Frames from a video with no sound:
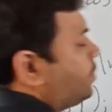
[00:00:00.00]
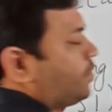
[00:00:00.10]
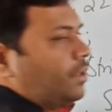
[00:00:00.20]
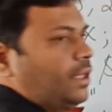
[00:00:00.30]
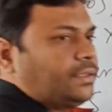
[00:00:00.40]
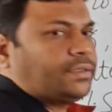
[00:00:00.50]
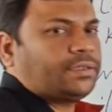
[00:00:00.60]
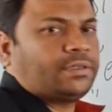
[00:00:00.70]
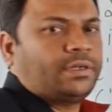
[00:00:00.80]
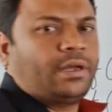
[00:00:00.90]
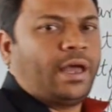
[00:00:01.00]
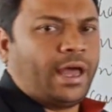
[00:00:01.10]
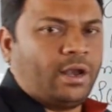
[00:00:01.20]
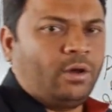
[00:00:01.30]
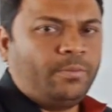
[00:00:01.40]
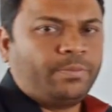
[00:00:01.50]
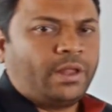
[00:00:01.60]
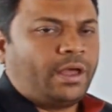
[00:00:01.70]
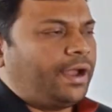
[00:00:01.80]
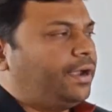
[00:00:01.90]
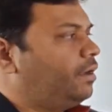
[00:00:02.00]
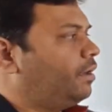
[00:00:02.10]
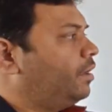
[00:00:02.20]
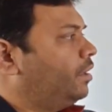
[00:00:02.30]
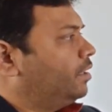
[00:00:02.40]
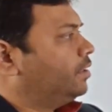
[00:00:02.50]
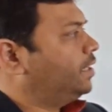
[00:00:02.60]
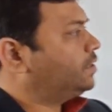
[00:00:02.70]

So this hello, and this